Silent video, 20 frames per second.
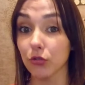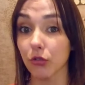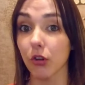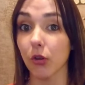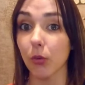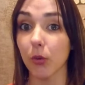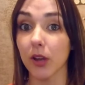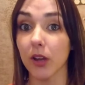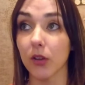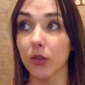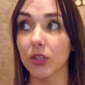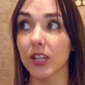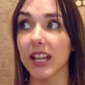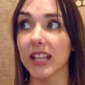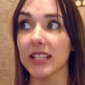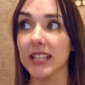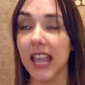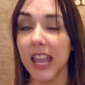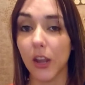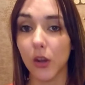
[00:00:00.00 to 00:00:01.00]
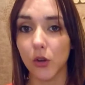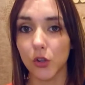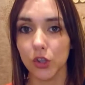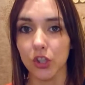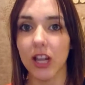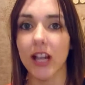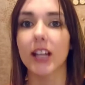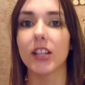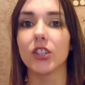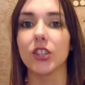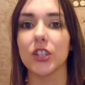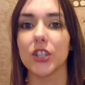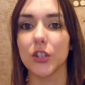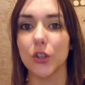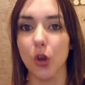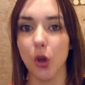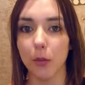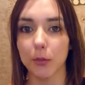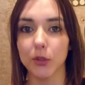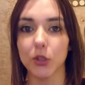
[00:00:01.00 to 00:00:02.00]
strong-willed and take on challenges
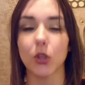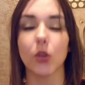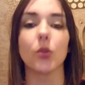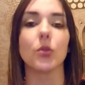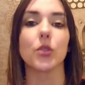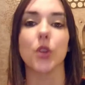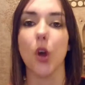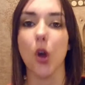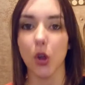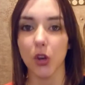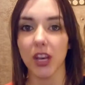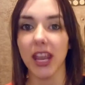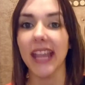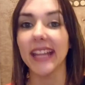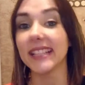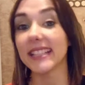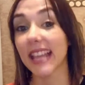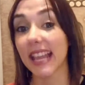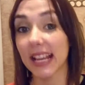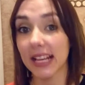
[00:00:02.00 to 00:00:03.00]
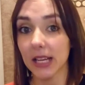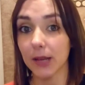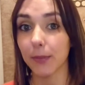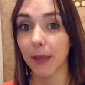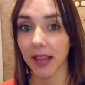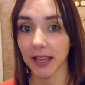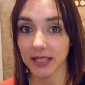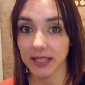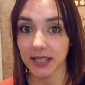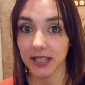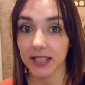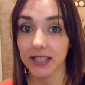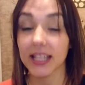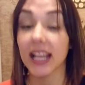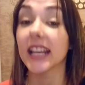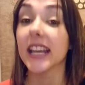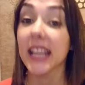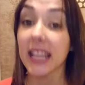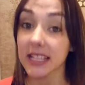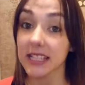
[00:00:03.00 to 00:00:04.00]
and obstacles on a daily basis,
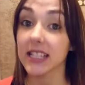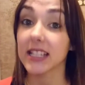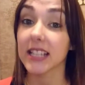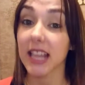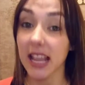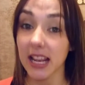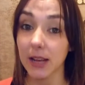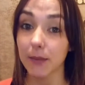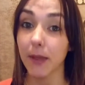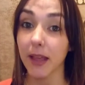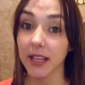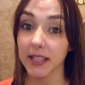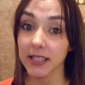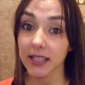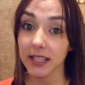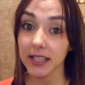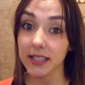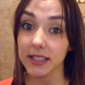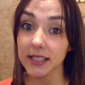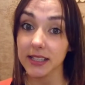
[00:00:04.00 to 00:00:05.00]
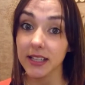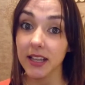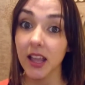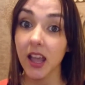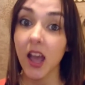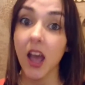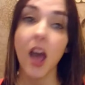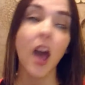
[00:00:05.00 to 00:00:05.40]
and it is a daily basis.